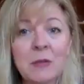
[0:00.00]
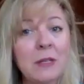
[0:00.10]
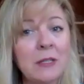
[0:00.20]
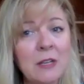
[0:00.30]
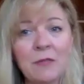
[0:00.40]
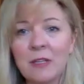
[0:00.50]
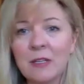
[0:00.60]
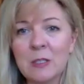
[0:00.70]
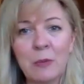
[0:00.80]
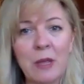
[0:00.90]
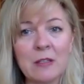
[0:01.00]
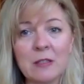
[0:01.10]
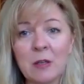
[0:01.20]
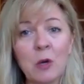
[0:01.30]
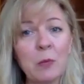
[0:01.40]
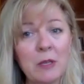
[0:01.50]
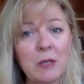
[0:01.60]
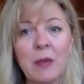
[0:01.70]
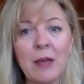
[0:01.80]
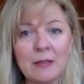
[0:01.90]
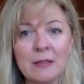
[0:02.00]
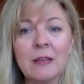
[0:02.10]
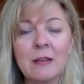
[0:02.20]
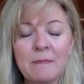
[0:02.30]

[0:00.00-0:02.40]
It definitely expands the coping capacity.